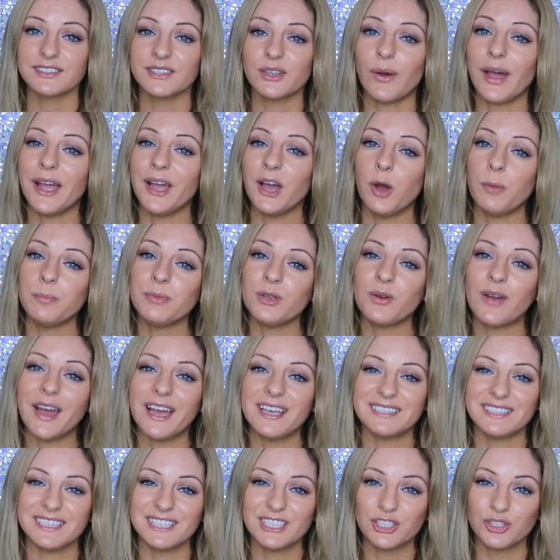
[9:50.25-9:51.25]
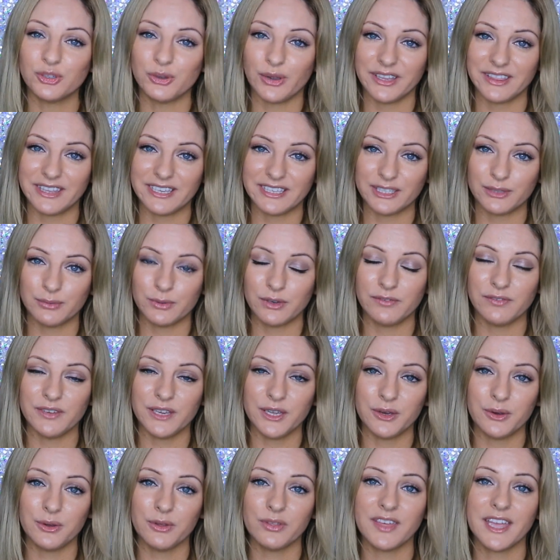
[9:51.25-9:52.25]
So I hope you guys enjoyed this
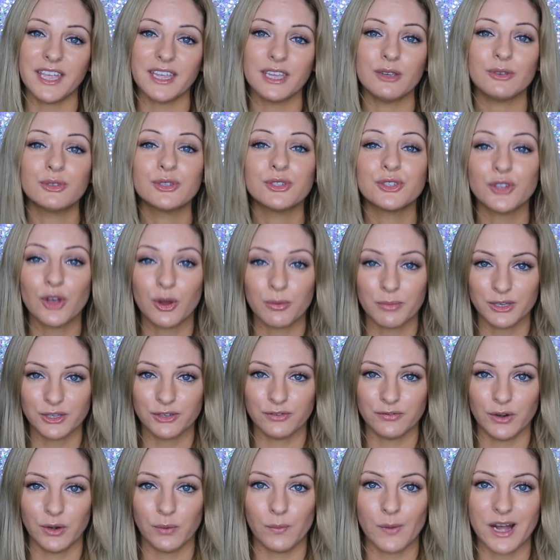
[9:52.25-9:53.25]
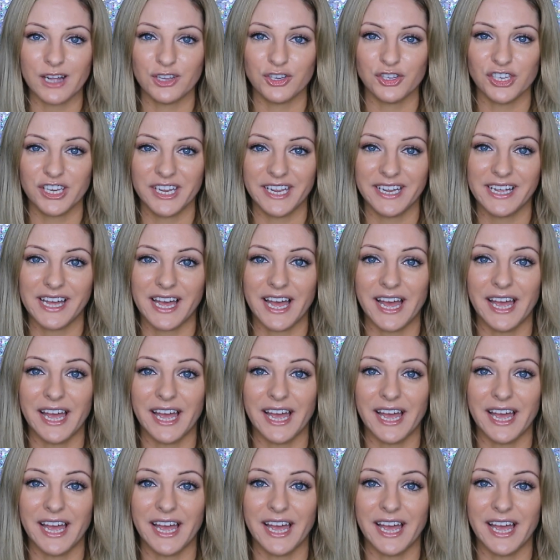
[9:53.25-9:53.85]
review. Thank you so much for watching.